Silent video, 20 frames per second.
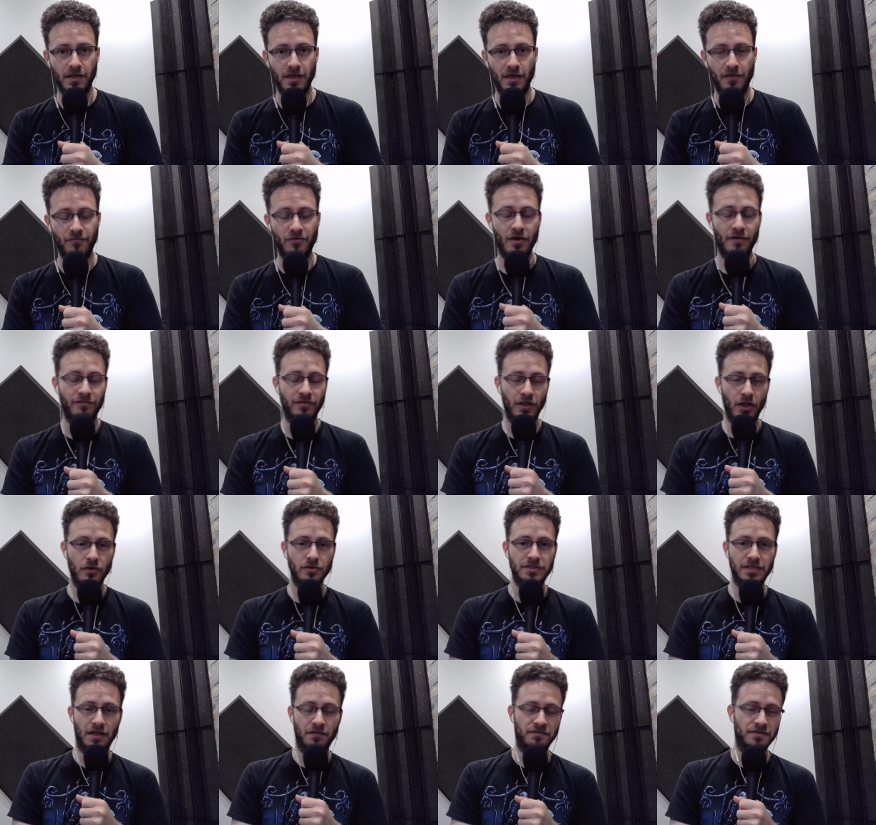If you have low
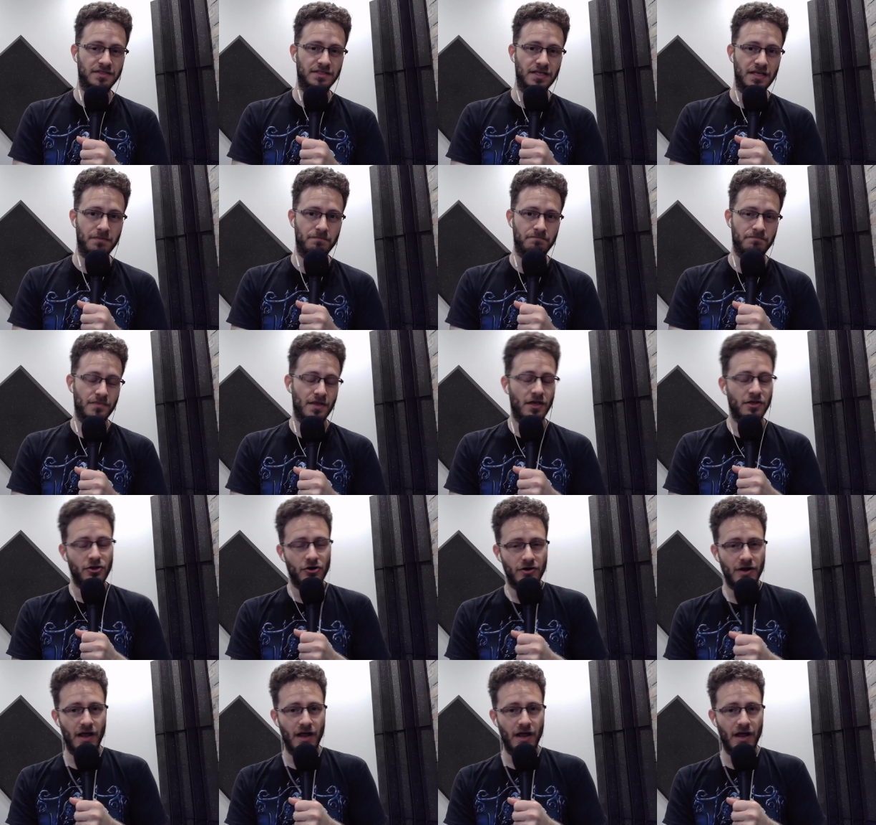self-esteem, you're